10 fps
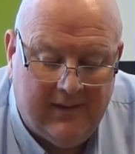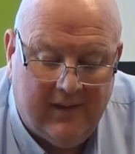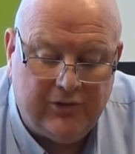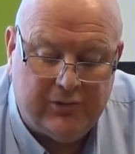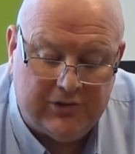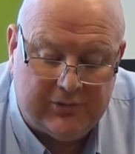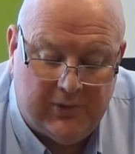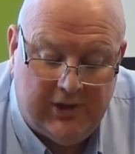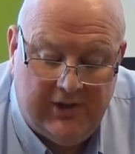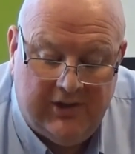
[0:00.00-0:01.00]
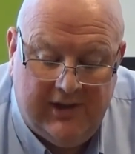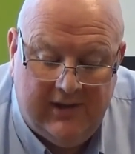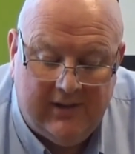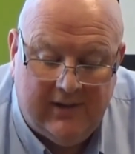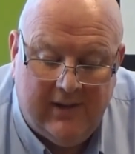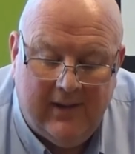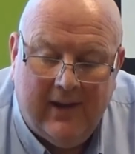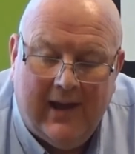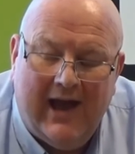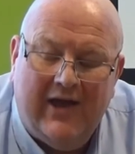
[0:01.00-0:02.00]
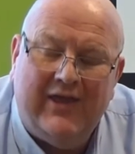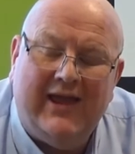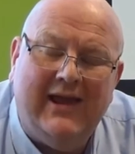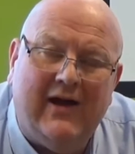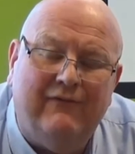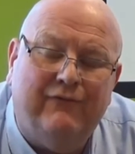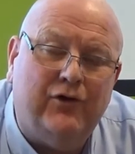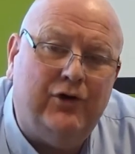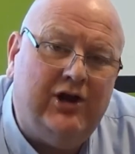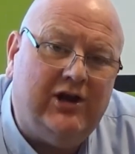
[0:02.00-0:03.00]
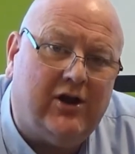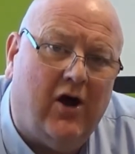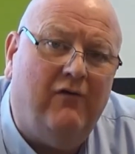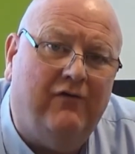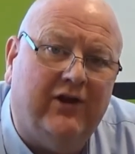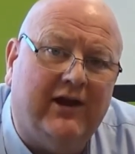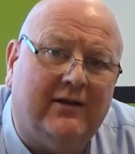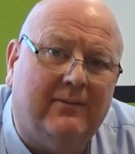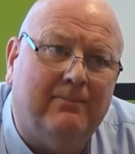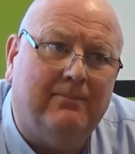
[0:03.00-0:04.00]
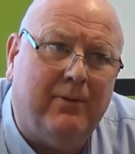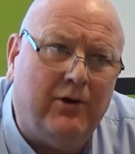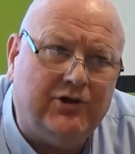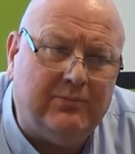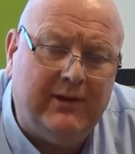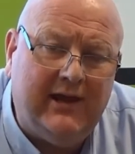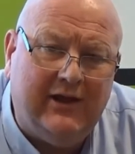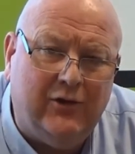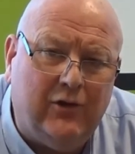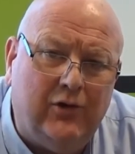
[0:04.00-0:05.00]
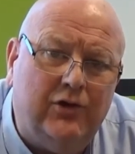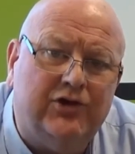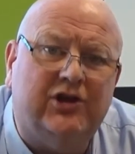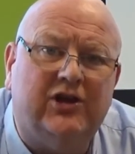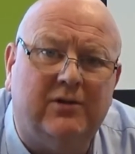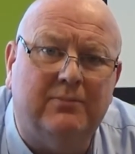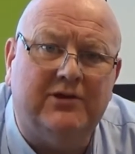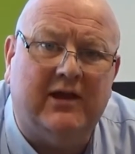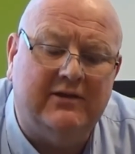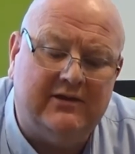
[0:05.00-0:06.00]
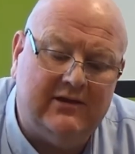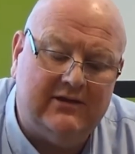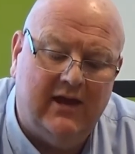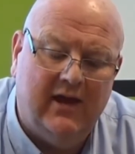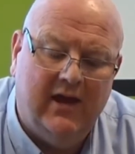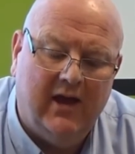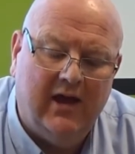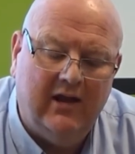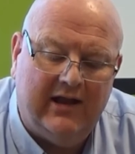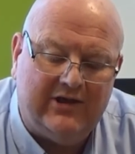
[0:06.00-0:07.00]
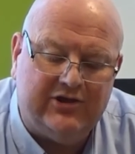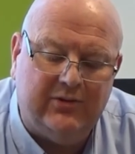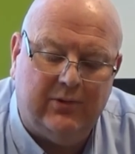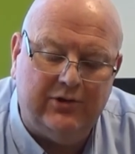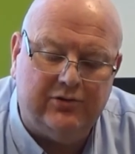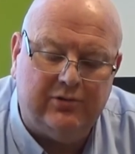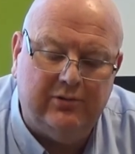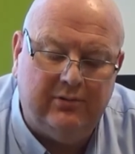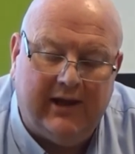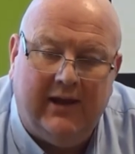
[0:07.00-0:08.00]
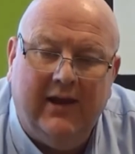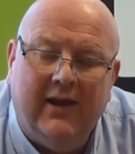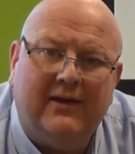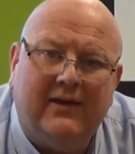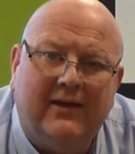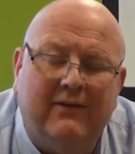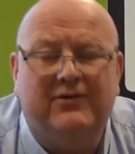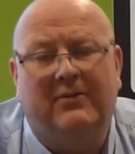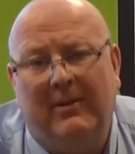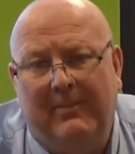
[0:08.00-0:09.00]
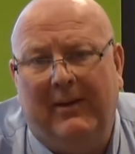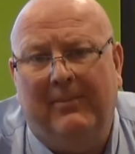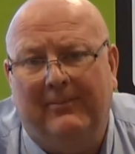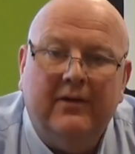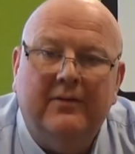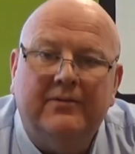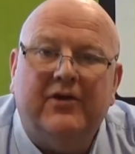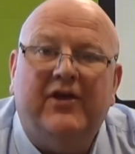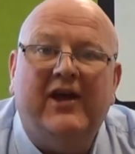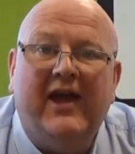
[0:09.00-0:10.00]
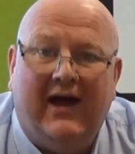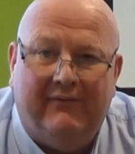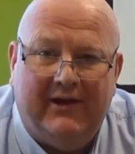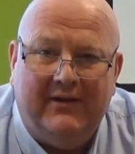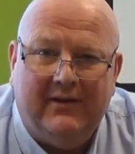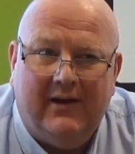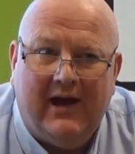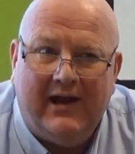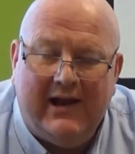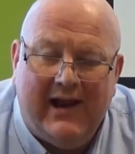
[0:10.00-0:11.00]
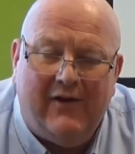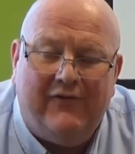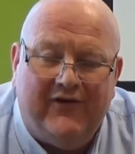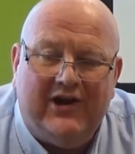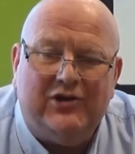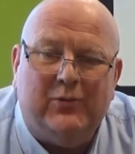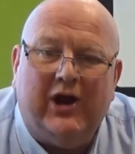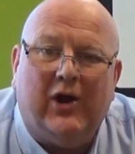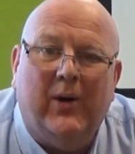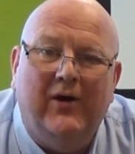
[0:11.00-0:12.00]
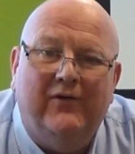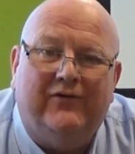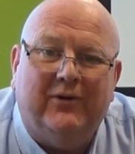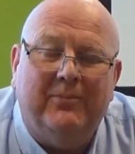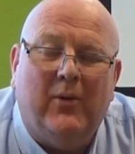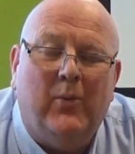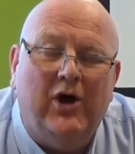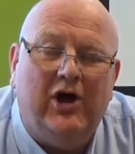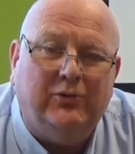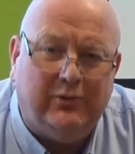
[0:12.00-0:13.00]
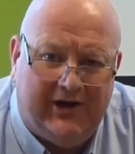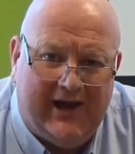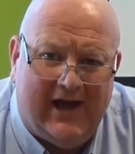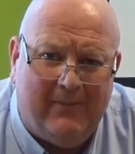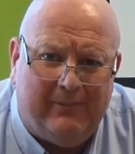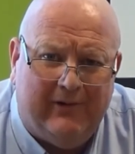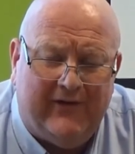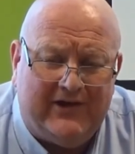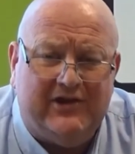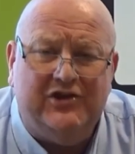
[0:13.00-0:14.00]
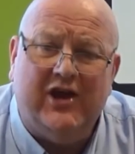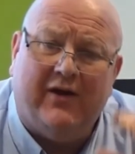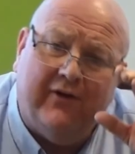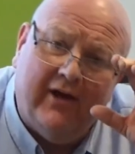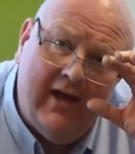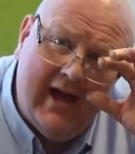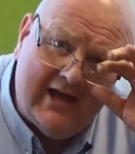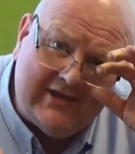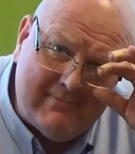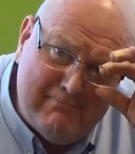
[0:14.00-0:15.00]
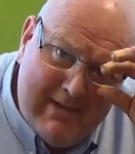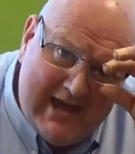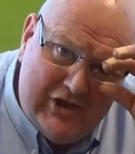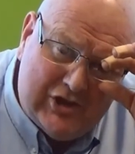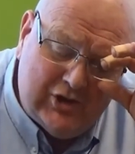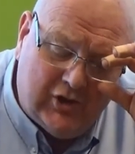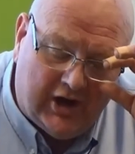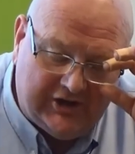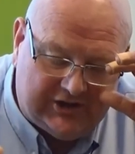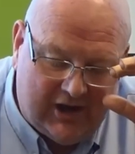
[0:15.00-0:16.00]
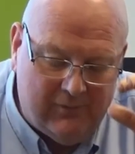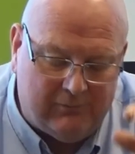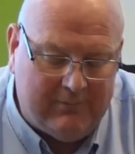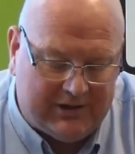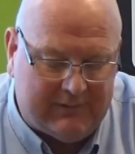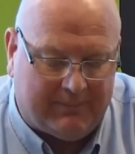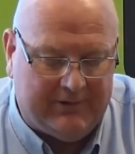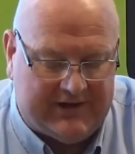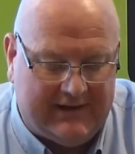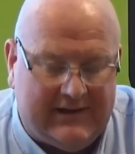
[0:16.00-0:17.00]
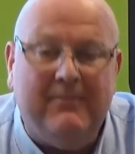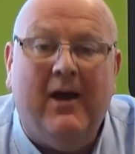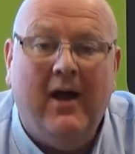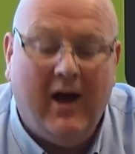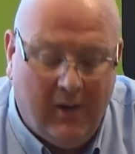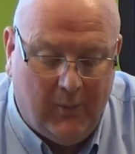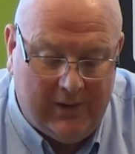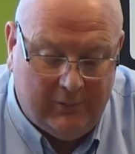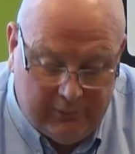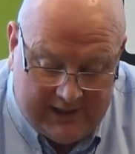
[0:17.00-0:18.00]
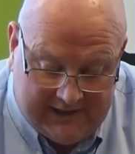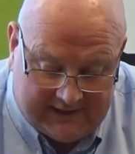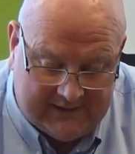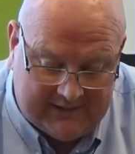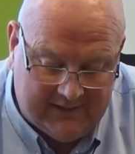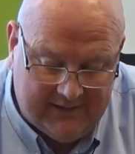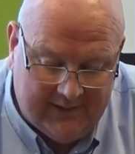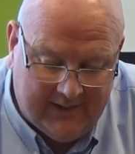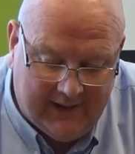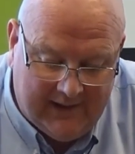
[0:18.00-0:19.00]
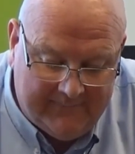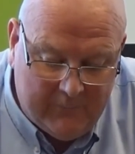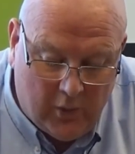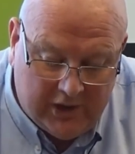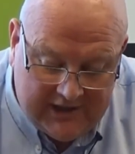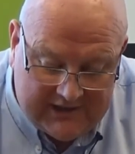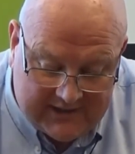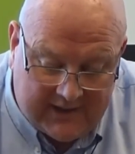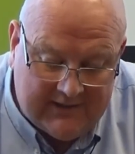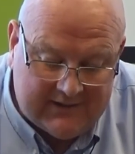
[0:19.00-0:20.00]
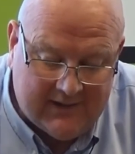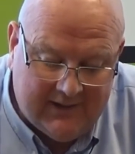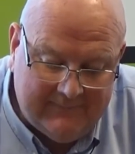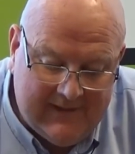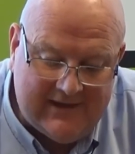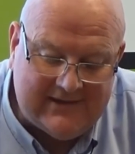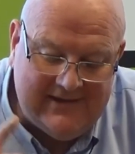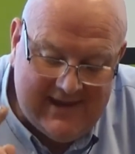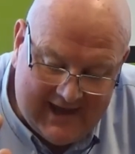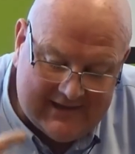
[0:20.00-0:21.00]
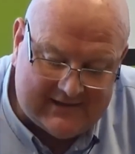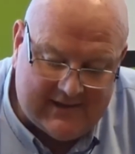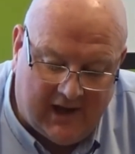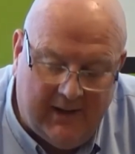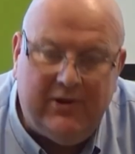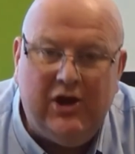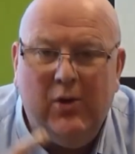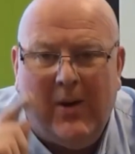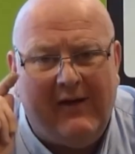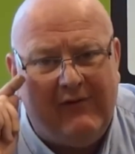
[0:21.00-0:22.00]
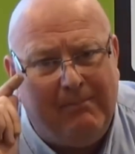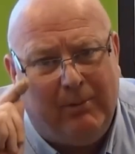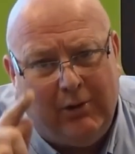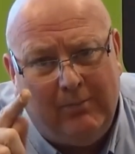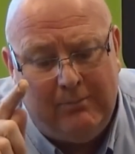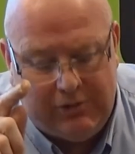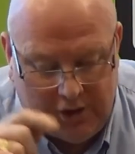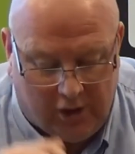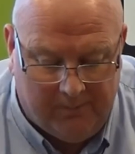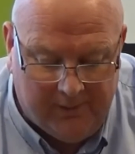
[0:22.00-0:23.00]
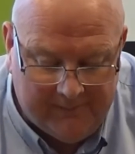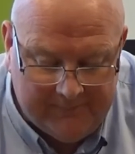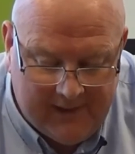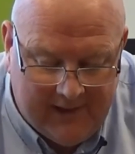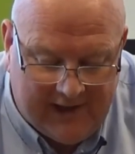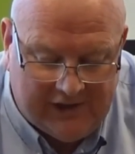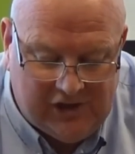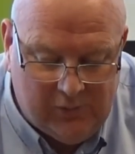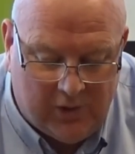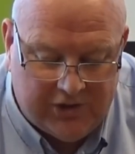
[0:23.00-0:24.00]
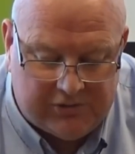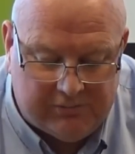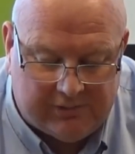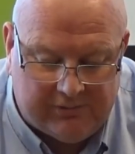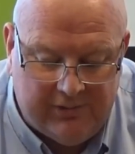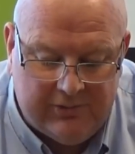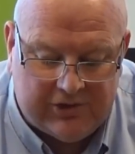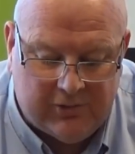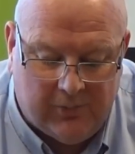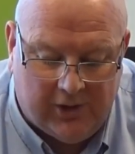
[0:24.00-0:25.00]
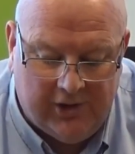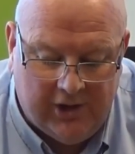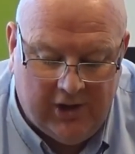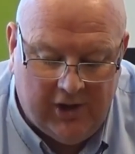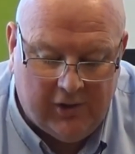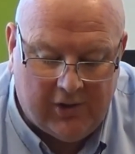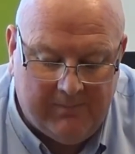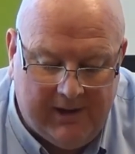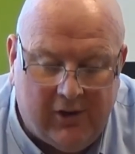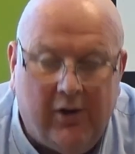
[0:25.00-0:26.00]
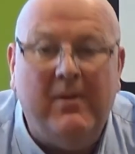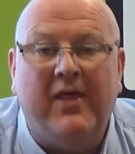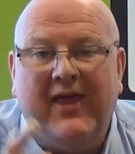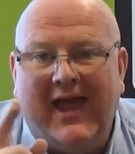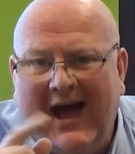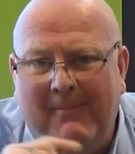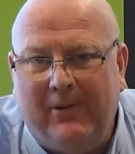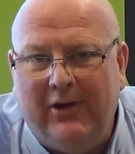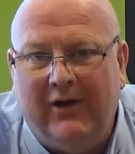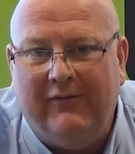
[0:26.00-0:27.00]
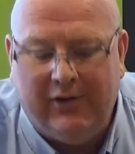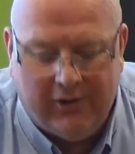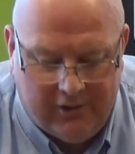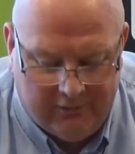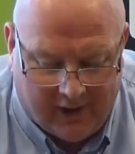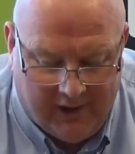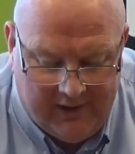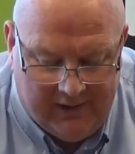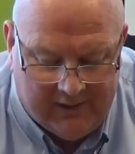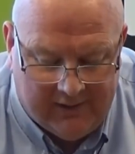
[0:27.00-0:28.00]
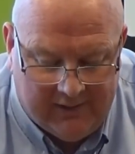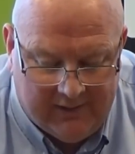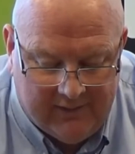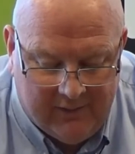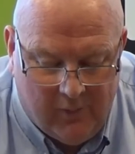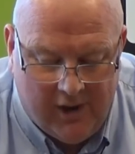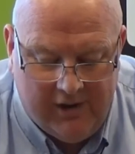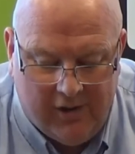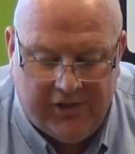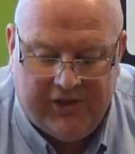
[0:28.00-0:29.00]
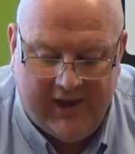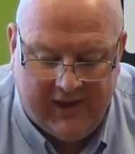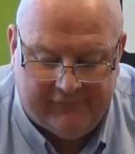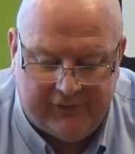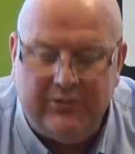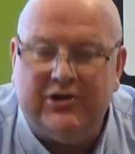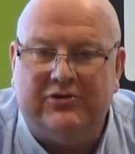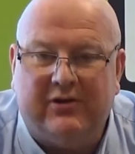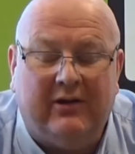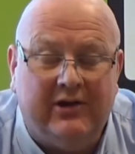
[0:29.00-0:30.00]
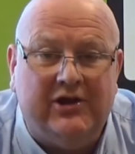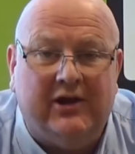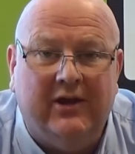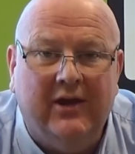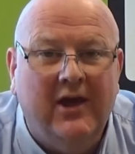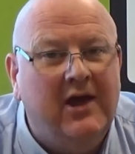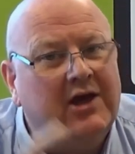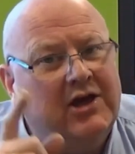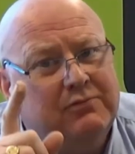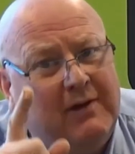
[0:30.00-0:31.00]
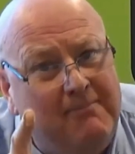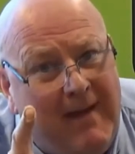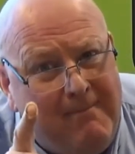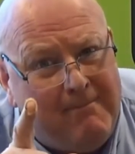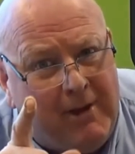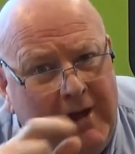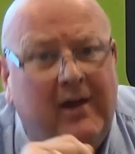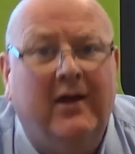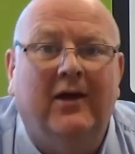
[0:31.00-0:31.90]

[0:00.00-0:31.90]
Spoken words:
trustworthy, and they avoid conflict, possibly in all circumstances, unless someone truly gives them the pip. So there you have it. And I'll now finish with a quote from the world-renowned Professor Jaffa. And to make sure I don't misrepresent him, I will read it. What he says is, next time you have a plum job and you want to recruit someone who can become the apple of your eye, why not think Fruit Astrology? Because remember,